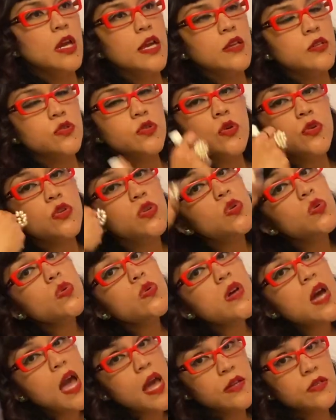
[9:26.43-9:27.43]
So you
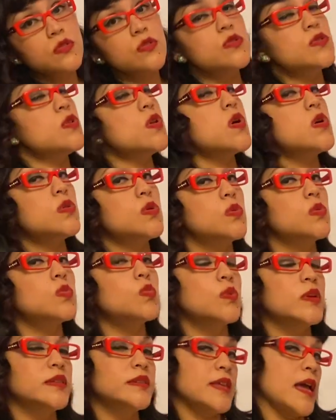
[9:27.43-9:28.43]
guys know
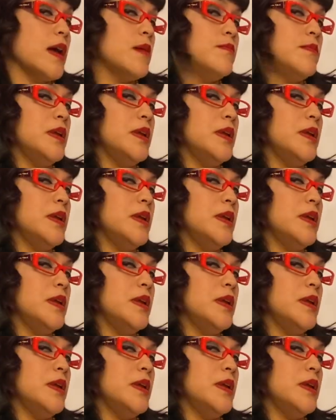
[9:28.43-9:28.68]
what that